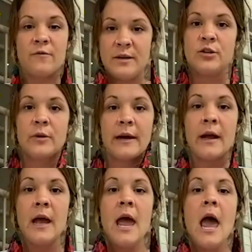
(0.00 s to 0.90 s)
been doing.
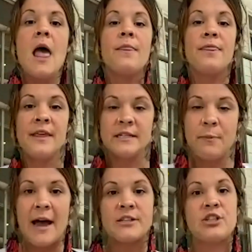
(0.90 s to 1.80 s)
This
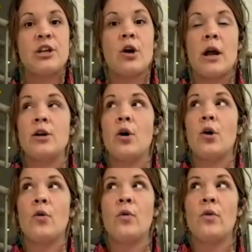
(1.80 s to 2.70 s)
past year, I
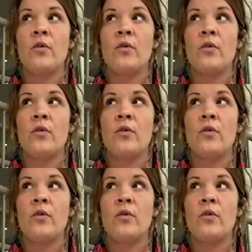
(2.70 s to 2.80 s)
know